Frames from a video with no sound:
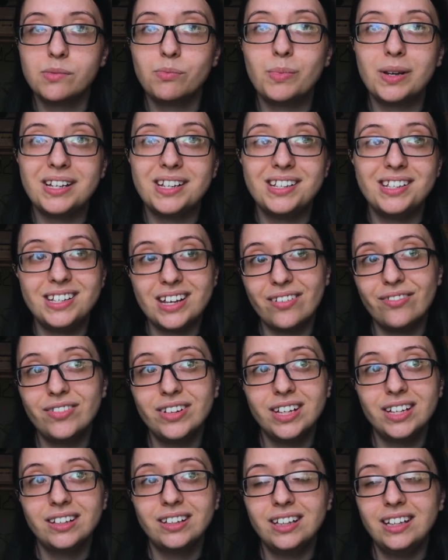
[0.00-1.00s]
but
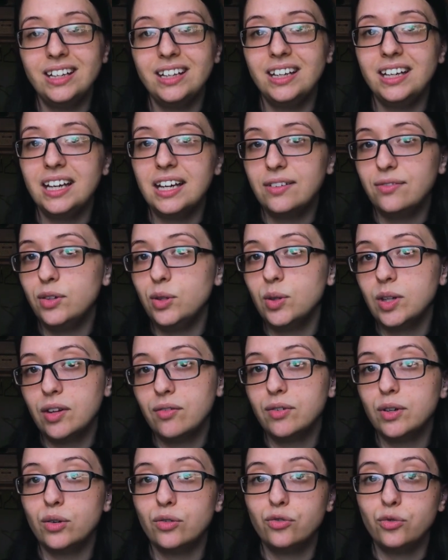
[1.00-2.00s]
definitely if you
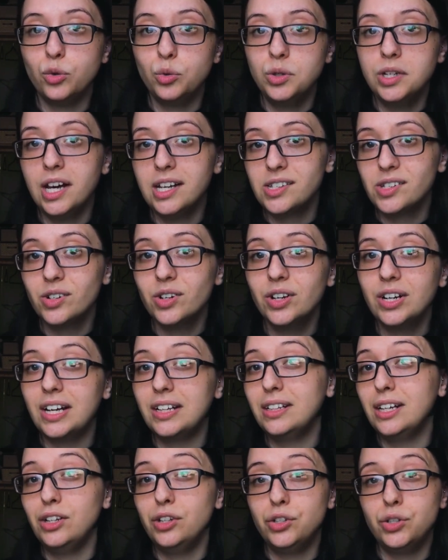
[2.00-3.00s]
live in a food desert
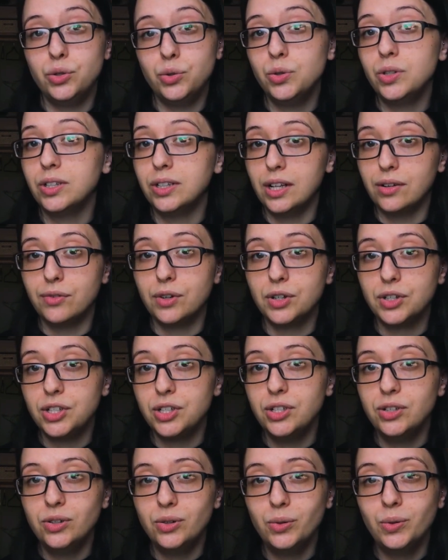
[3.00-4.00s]
and they do deliver
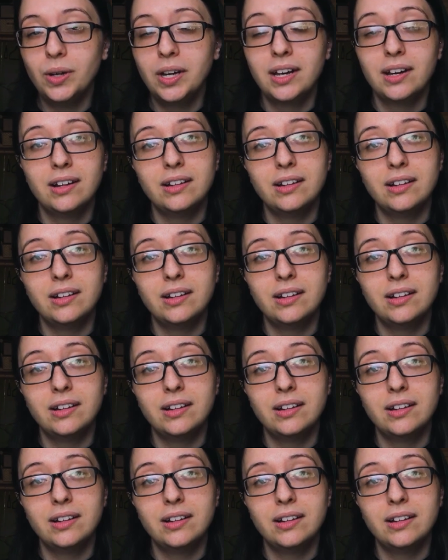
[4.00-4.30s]
to you,